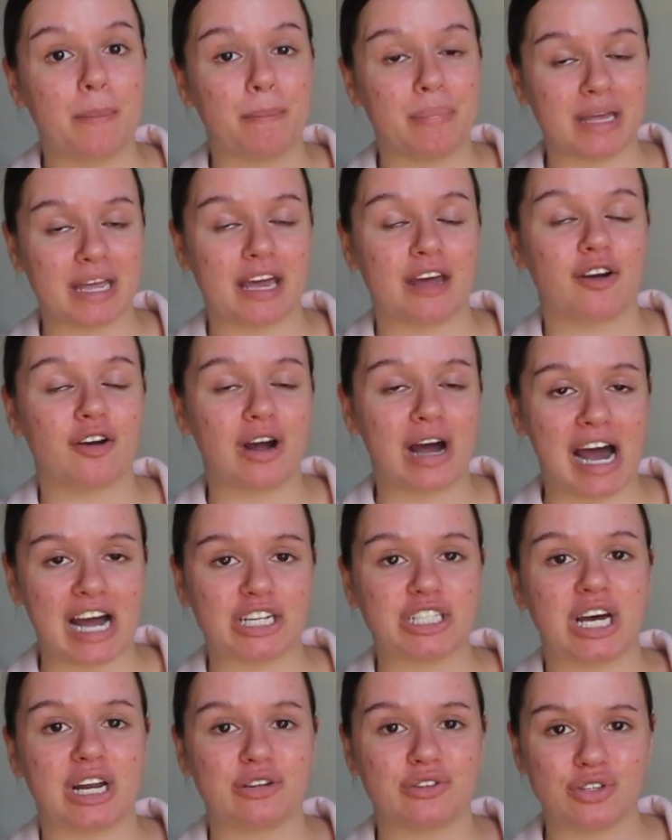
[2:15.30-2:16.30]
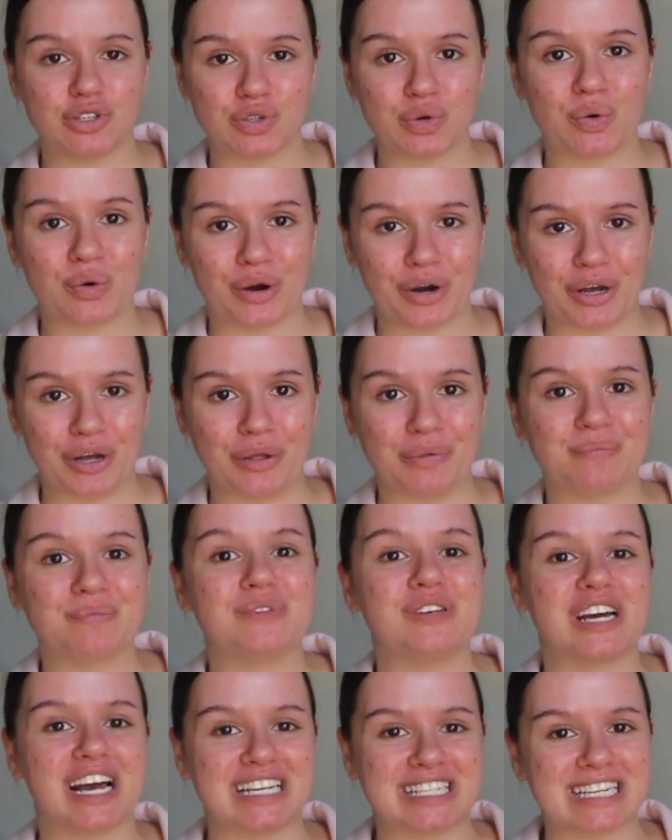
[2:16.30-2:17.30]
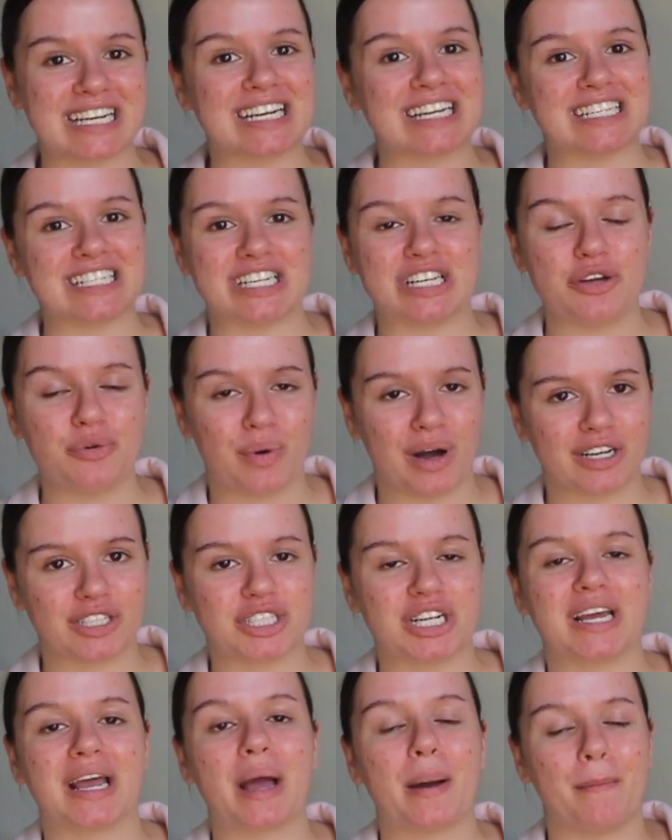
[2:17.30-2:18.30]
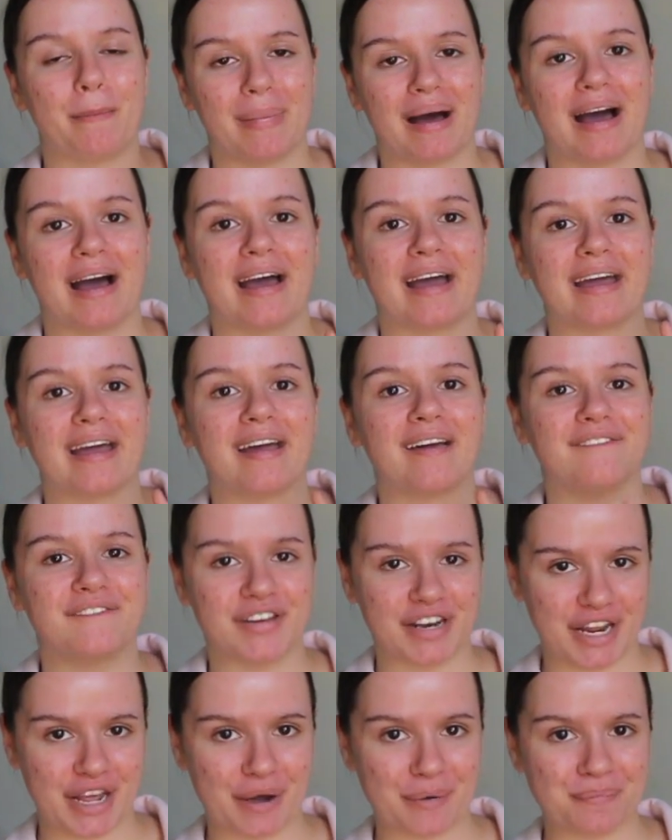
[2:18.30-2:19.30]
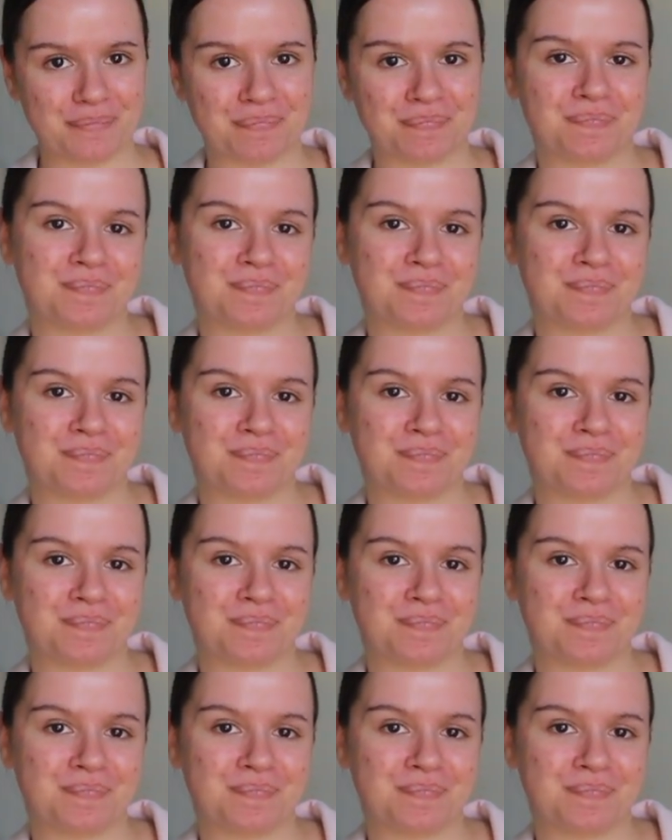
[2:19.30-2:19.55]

beginner eyeshadow tutorial, you guys can continue watching my video.